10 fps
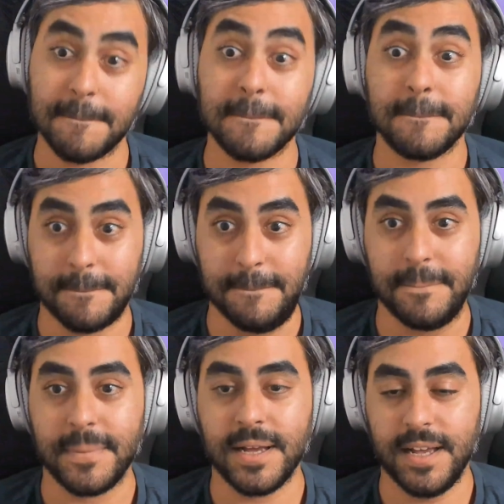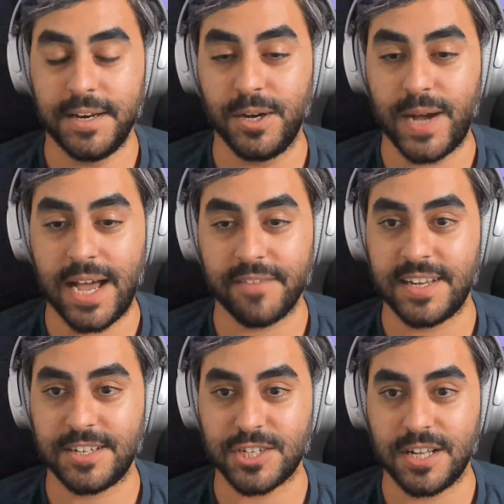couple two years ago. I know. Right? I haven't
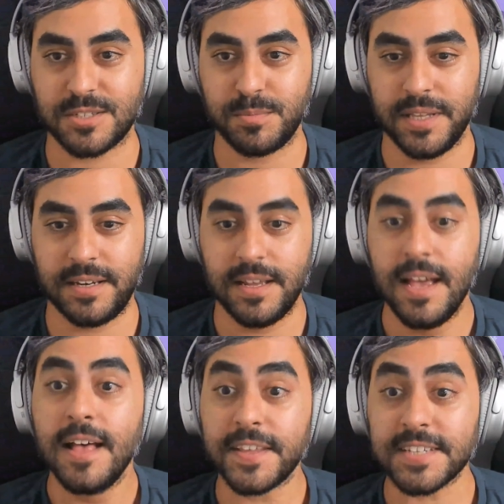had a chance to play it.